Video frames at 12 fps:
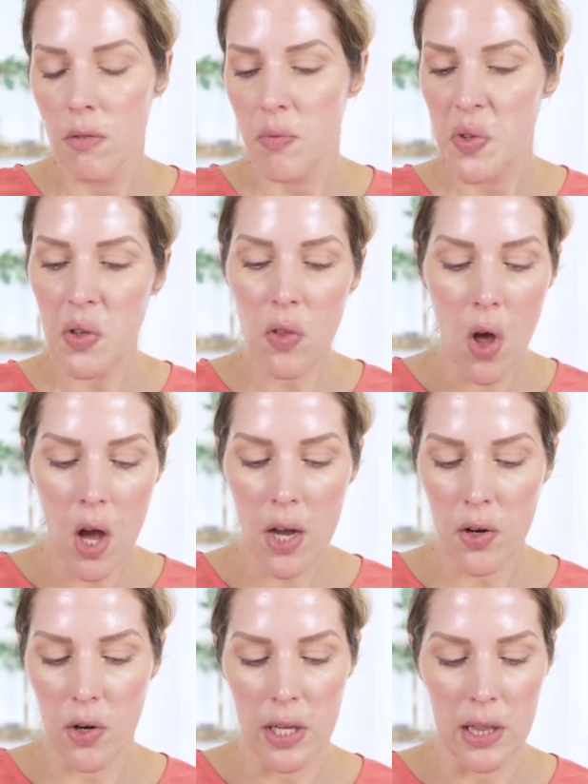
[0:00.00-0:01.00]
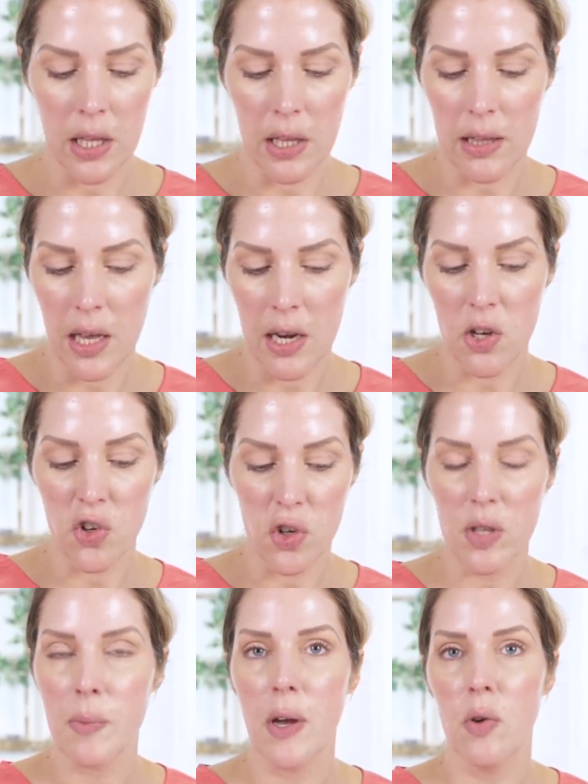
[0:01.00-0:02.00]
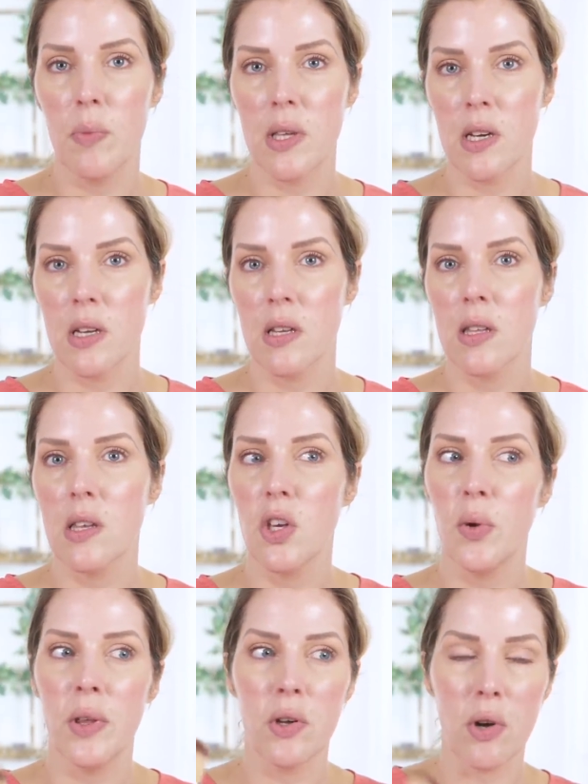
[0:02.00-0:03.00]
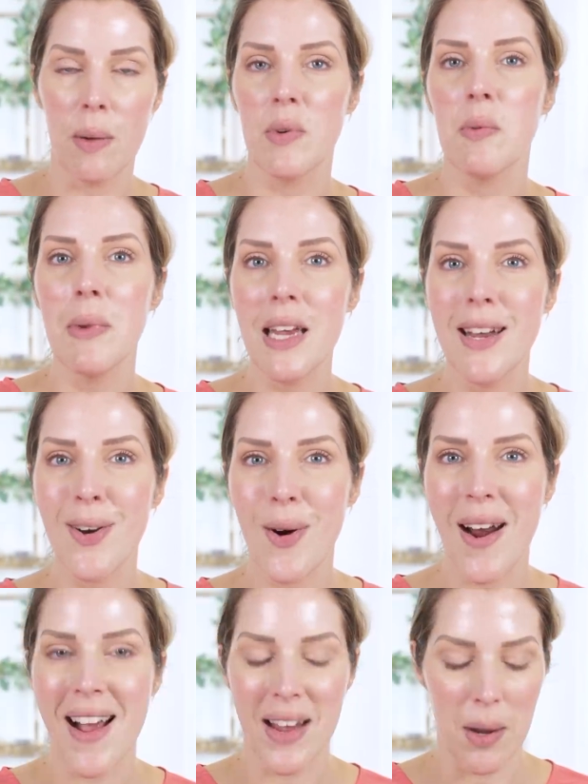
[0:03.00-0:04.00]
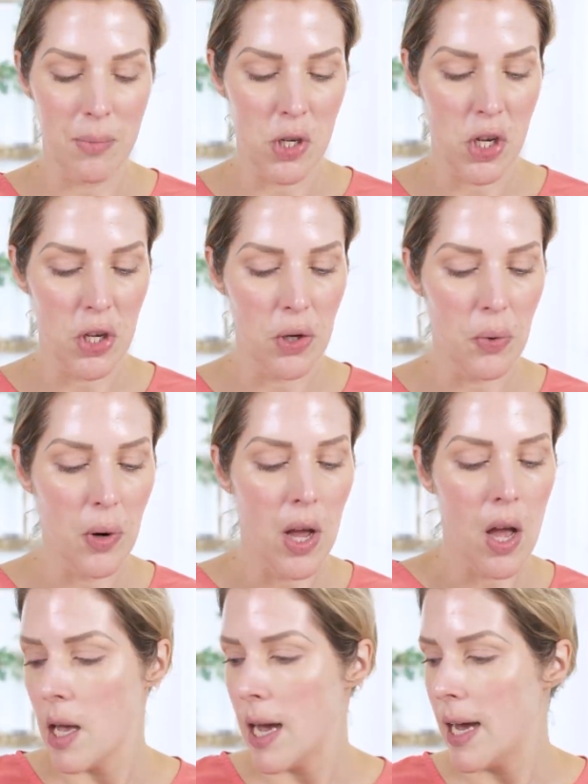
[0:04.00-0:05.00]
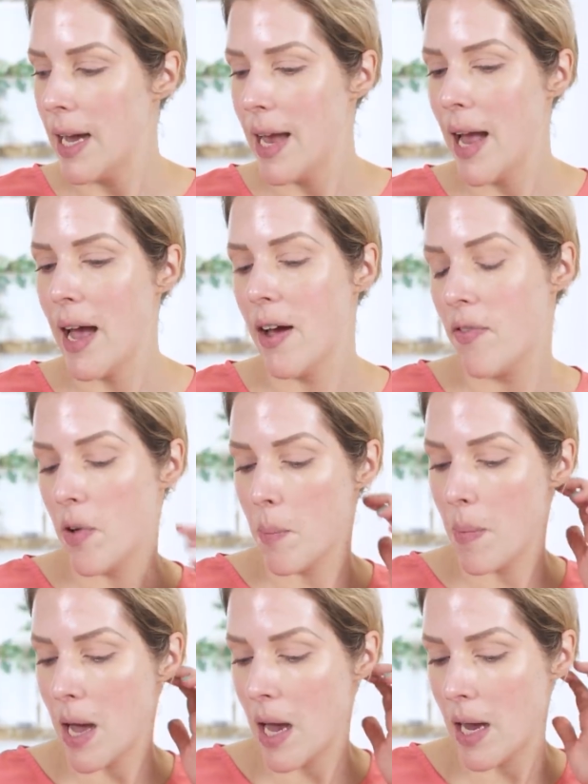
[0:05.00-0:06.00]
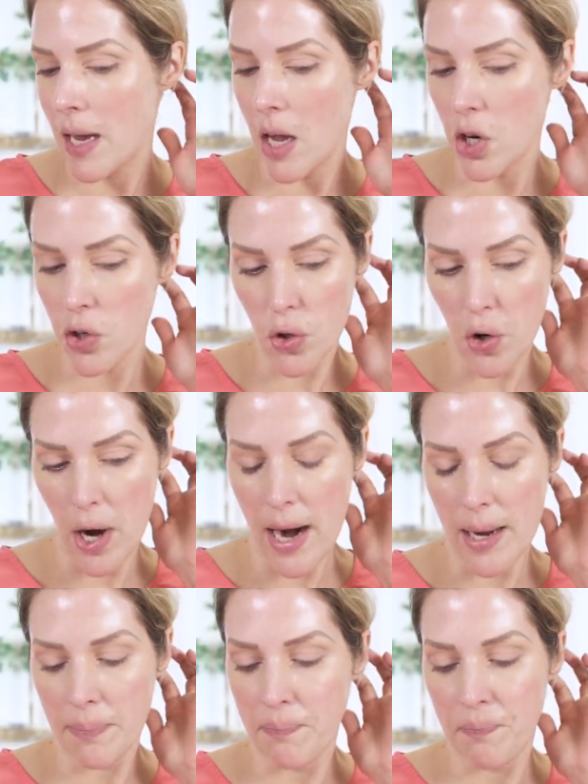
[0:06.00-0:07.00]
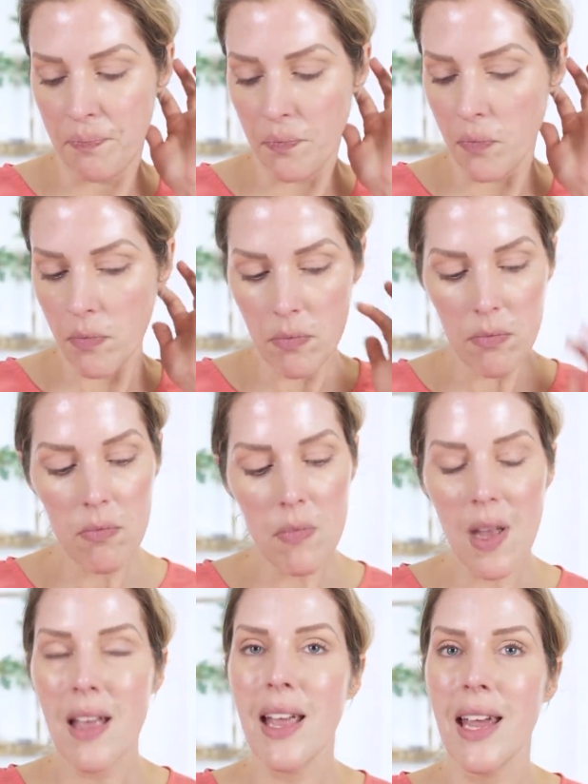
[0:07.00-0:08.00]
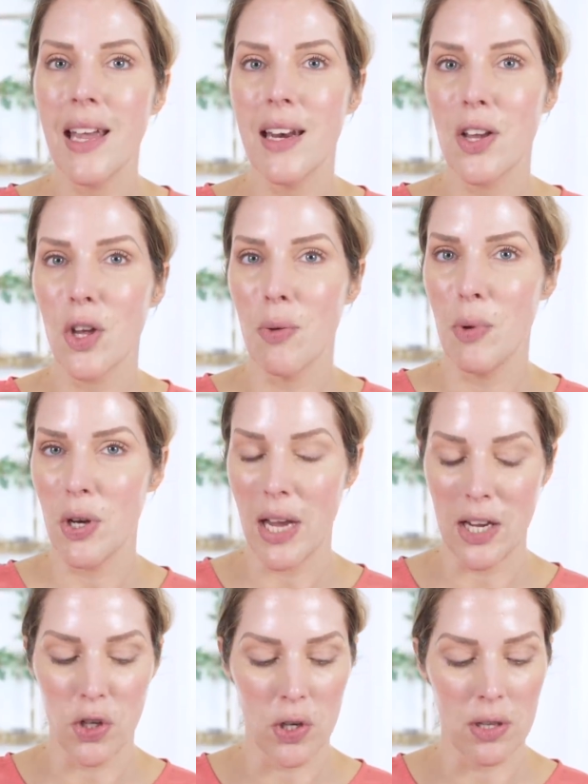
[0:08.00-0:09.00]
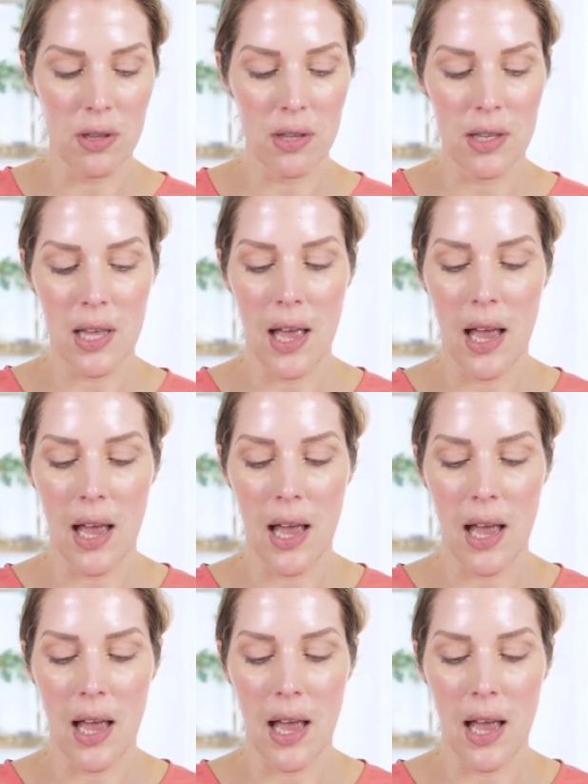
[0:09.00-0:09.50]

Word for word: salon or anything like that. It's just my own business. You either come to me or I come to you. I have my undergrad in communications